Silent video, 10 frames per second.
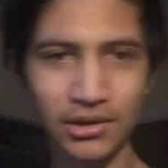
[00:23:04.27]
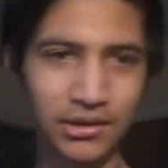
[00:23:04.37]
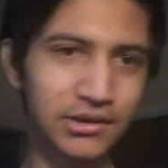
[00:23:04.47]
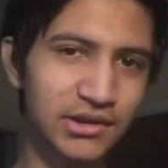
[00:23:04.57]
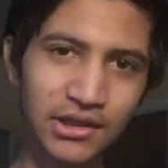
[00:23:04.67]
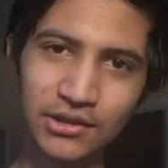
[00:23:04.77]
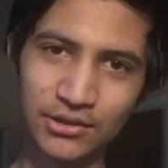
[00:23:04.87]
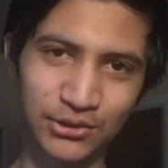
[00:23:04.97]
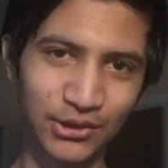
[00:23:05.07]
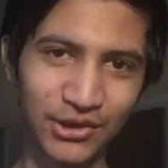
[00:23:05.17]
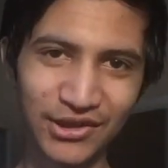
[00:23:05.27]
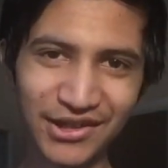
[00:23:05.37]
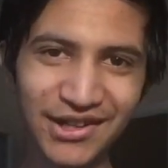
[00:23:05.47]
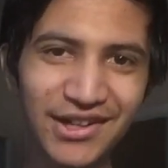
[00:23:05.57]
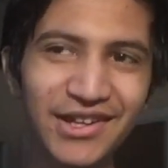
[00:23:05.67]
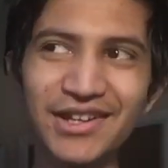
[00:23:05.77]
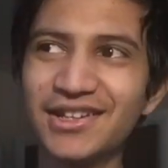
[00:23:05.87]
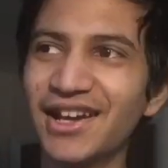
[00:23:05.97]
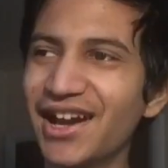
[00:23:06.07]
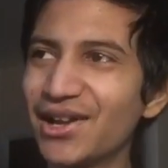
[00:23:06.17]
Is that a song?
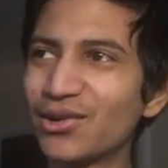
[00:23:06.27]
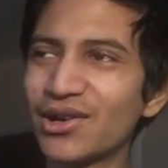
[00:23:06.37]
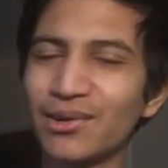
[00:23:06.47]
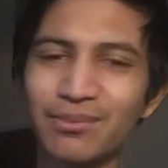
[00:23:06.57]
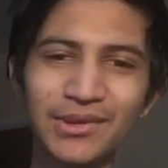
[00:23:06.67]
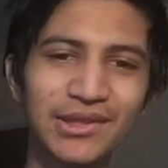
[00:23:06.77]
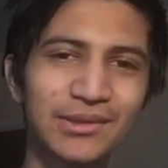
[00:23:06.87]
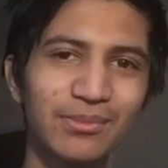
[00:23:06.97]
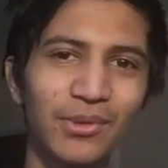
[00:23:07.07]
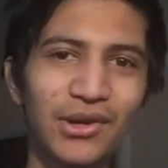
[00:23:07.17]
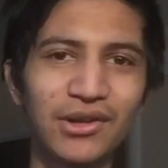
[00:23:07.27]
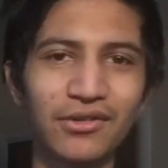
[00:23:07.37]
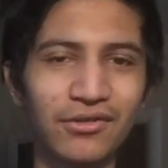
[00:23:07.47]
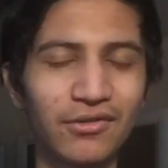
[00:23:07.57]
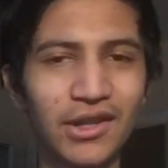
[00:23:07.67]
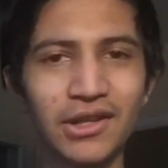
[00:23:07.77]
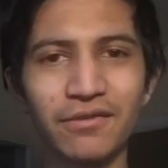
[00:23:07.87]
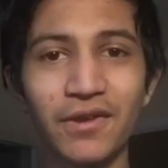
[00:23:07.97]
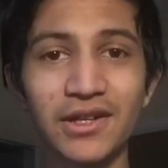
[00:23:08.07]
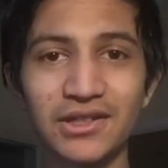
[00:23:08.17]
Yeah, I woke up this morning really
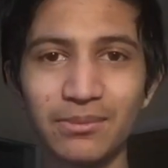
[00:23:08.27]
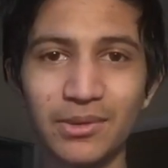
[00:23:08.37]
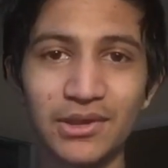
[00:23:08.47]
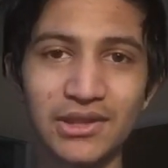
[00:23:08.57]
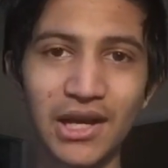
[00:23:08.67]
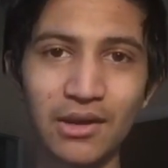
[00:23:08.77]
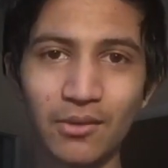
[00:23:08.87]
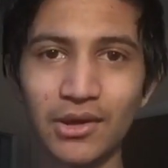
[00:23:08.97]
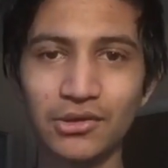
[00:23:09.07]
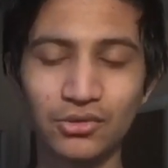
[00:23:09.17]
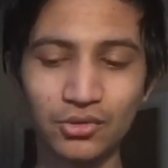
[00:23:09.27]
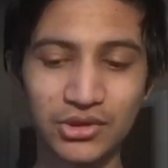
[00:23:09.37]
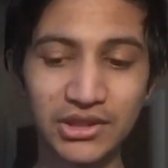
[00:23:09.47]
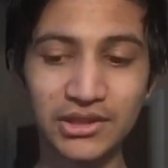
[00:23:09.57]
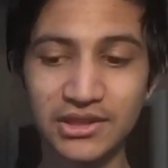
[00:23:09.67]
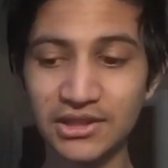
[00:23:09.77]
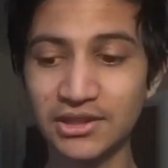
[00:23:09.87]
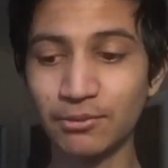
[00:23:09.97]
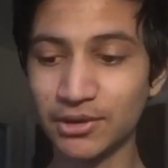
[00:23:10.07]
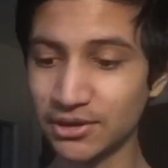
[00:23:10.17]
fast because I want to see
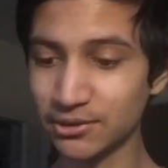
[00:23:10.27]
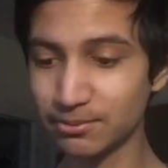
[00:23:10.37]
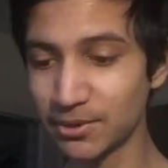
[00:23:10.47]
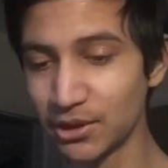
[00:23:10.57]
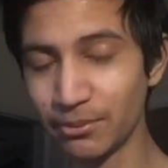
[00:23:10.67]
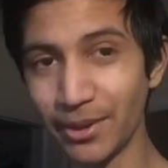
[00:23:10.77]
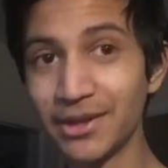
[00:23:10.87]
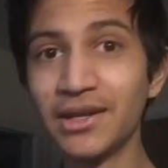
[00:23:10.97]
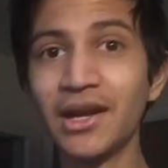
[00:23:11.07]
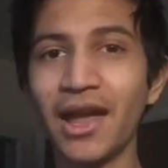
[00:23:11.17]
TC versus PewDiePie,